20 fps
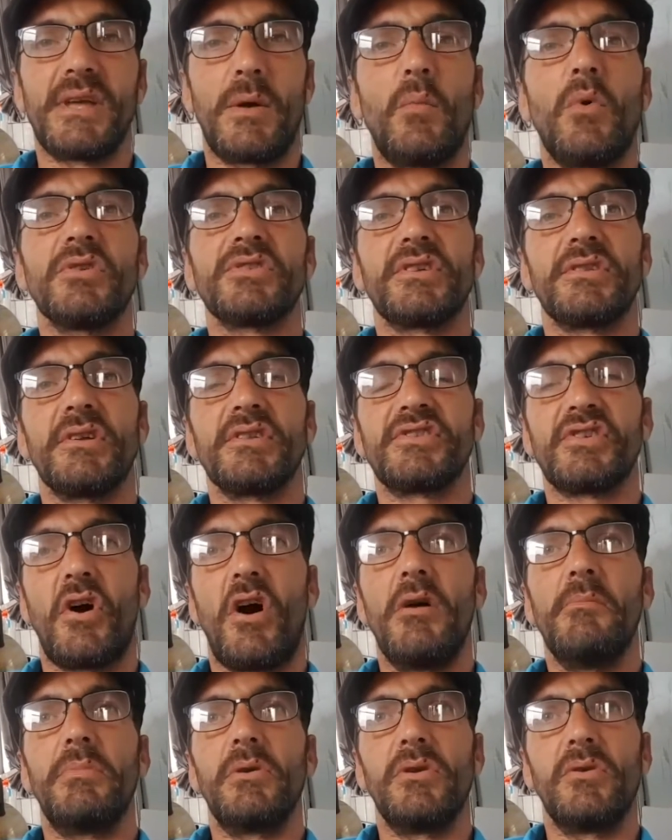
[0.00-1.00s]
It was at the
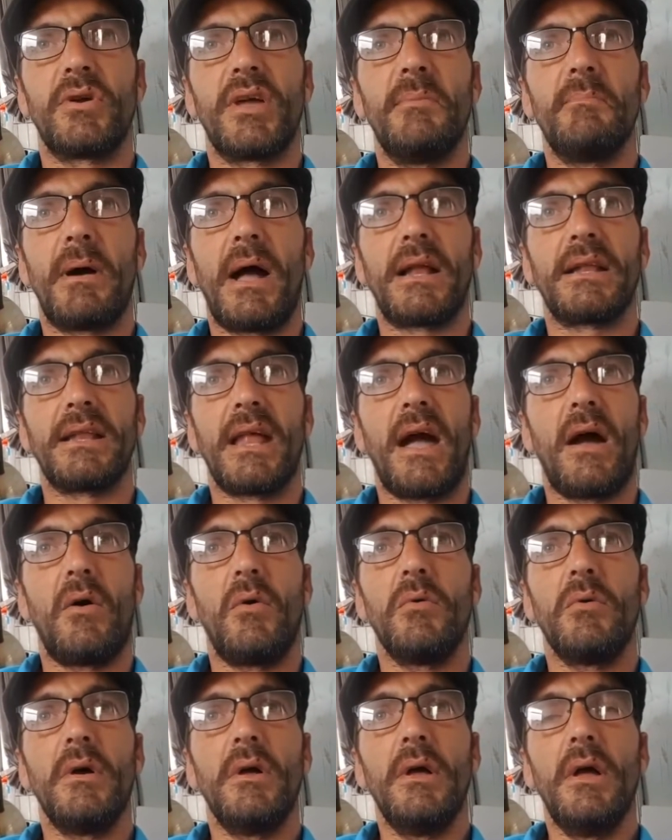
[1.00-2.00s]
time, but looking back
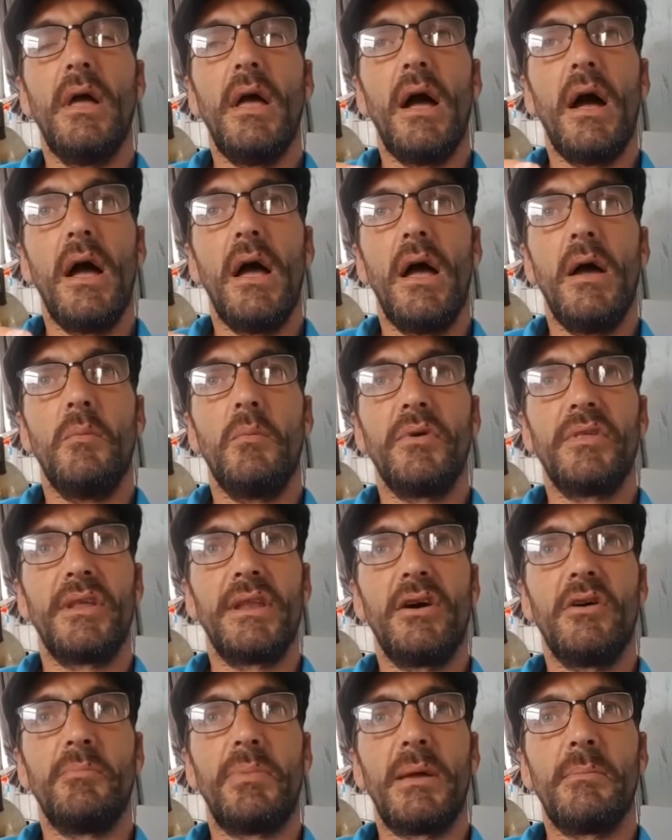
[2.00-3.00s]
now, with a
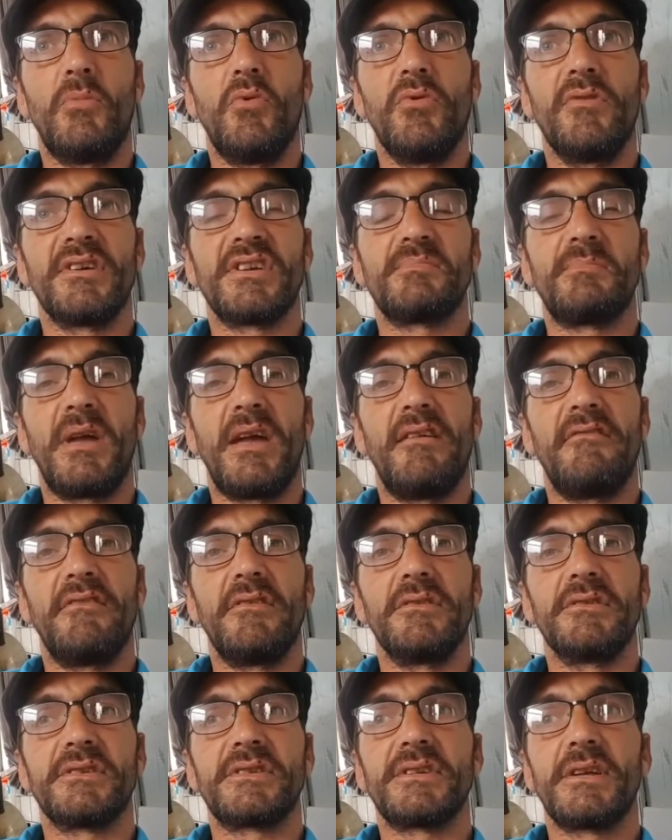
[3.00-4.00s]
little bit more
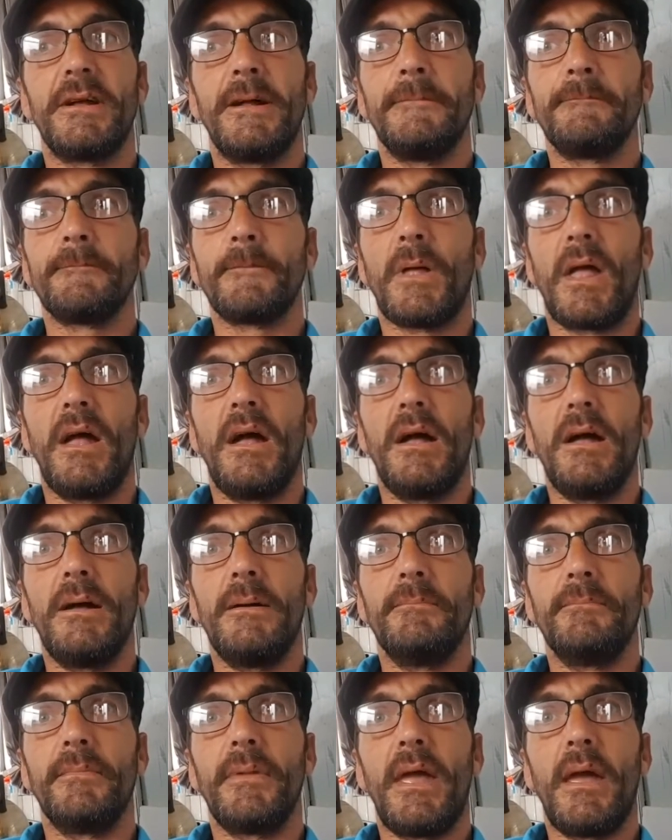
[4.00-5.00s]
experience,
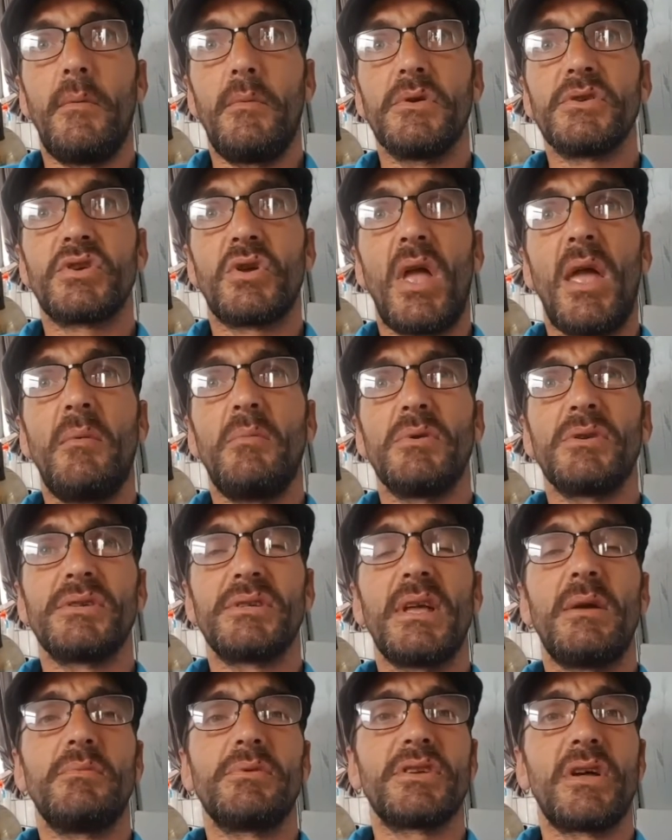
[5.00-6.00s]
it
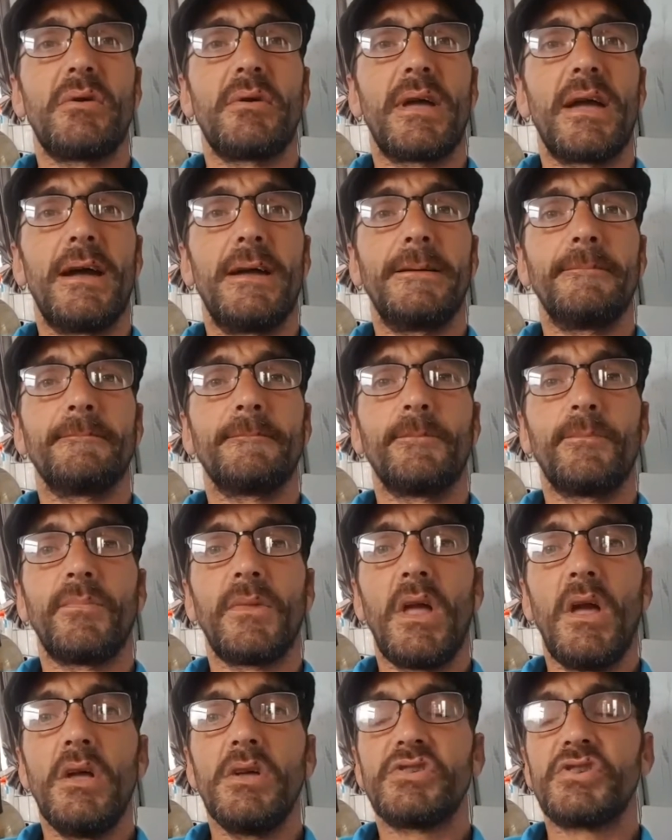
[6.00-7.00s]
was okay.
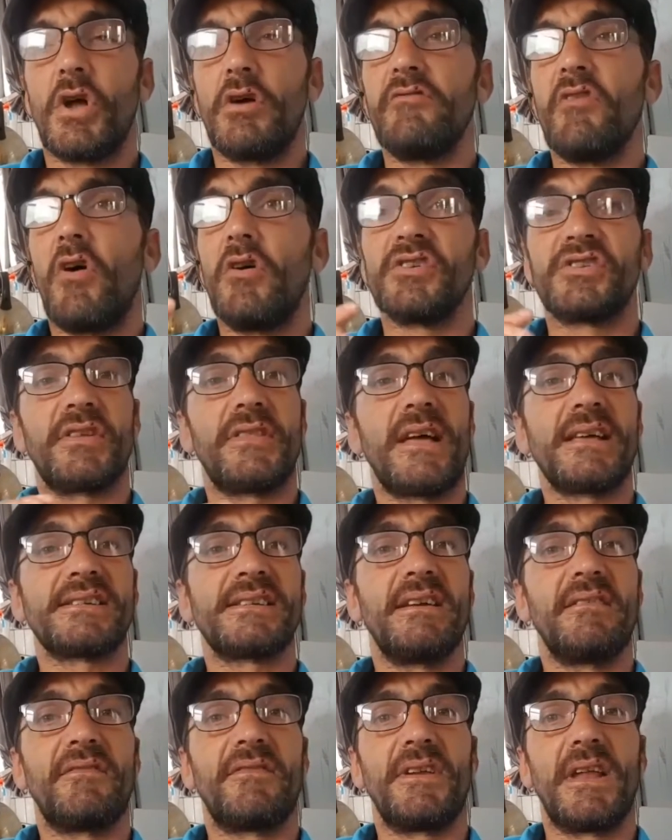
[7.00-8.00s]
So right, so
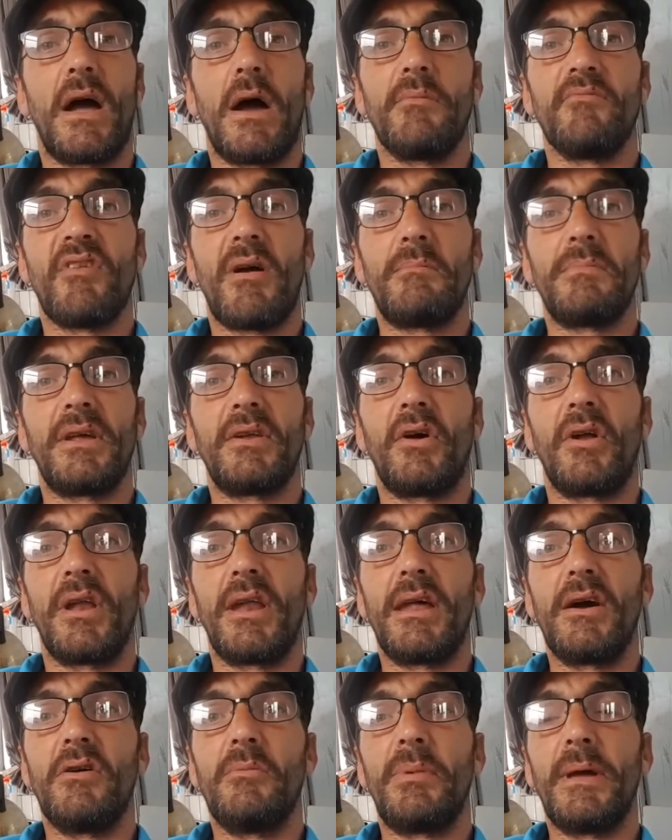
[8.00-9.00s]
that's it for now. I'm rambling on a
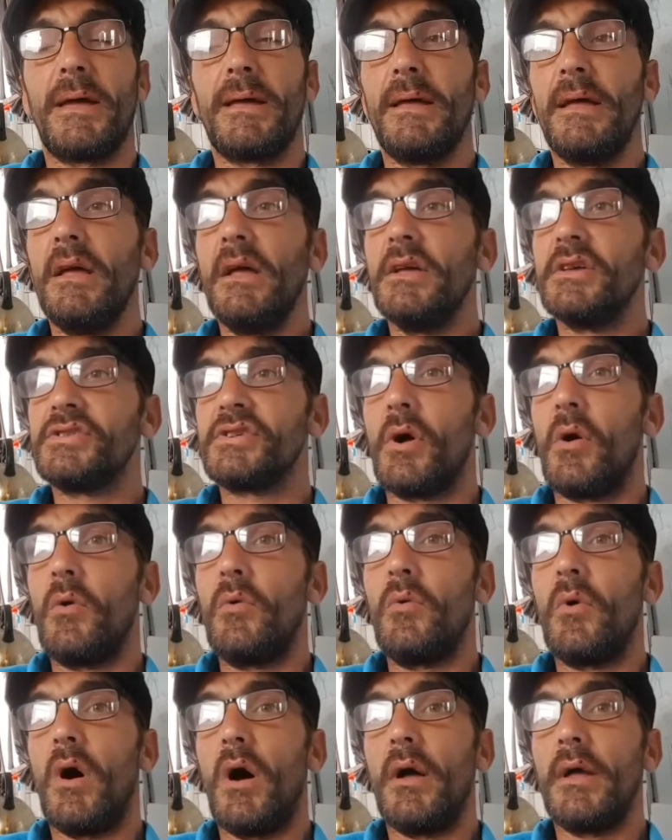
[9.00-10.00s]
little bit.
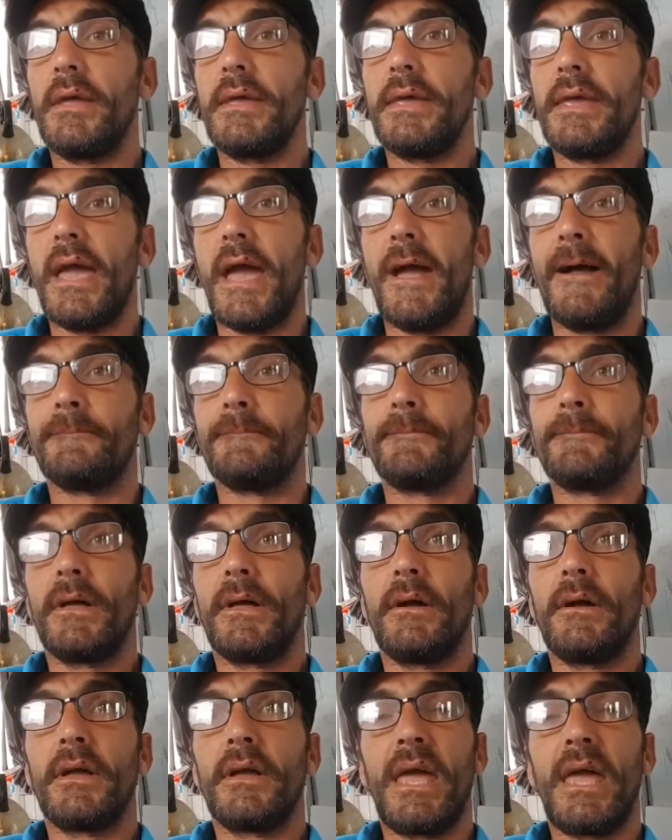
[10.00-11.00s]
So yeah,
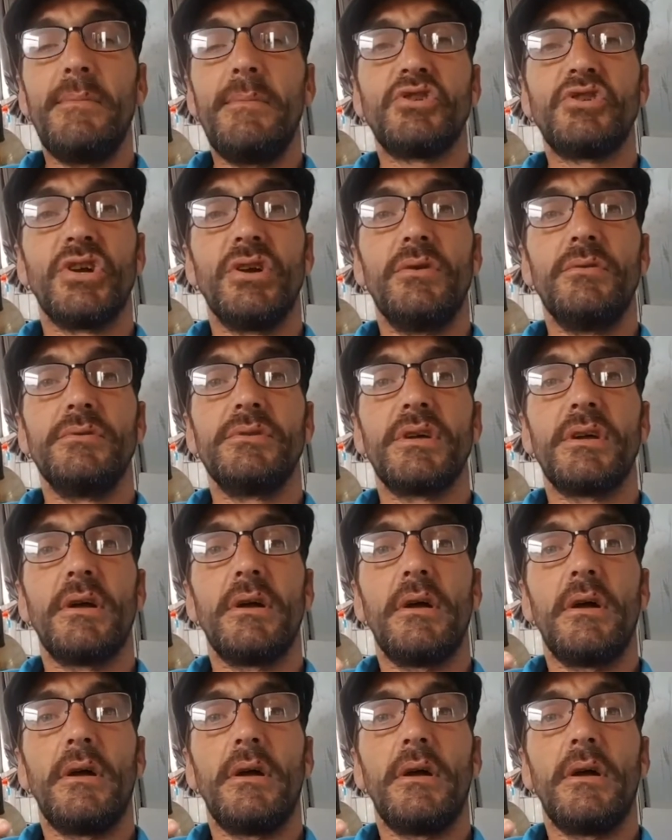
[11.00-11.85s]
keep tuned.